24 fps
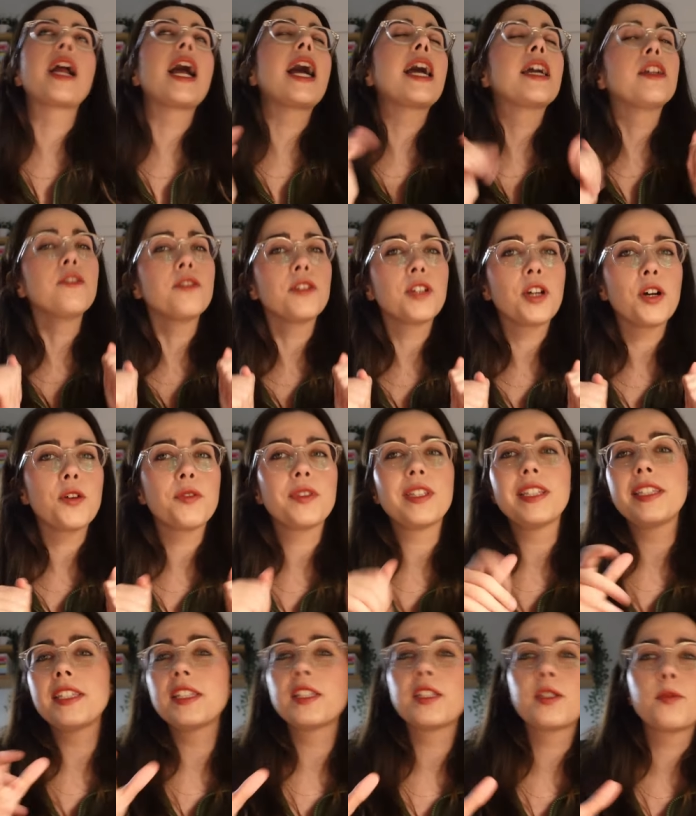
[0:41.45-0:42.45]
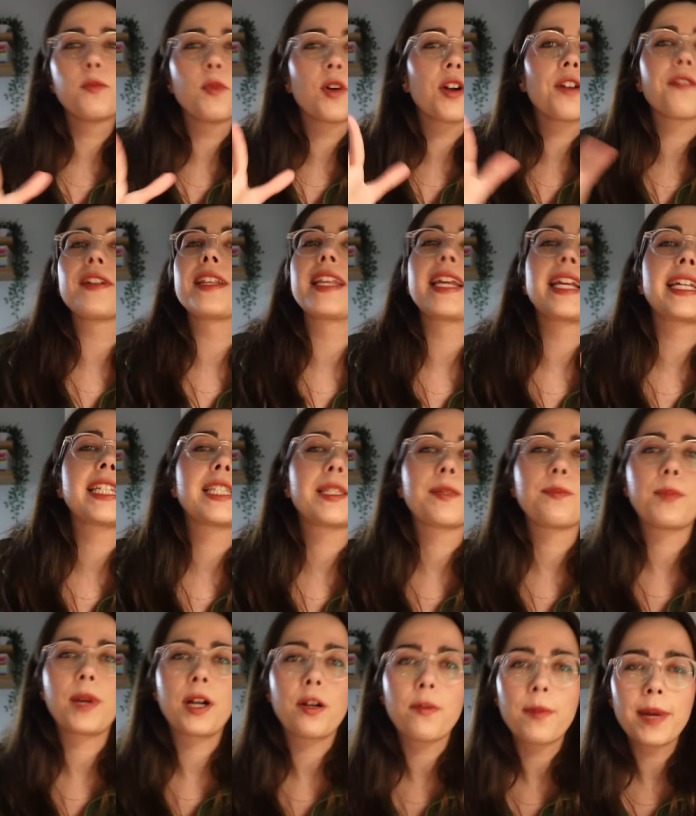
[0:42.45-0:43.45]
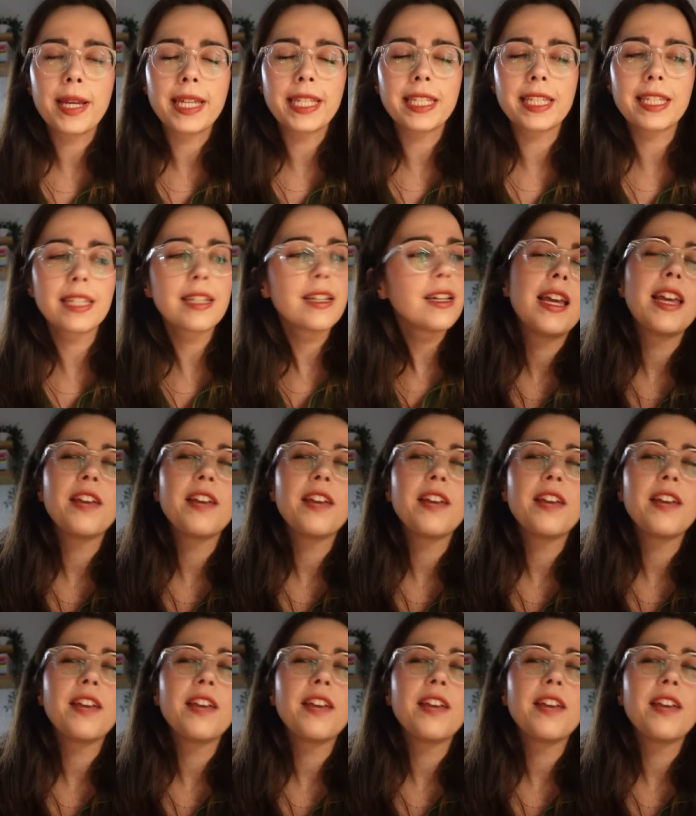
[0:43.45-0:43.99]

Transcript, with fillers: I don't know, this is more of an experiment.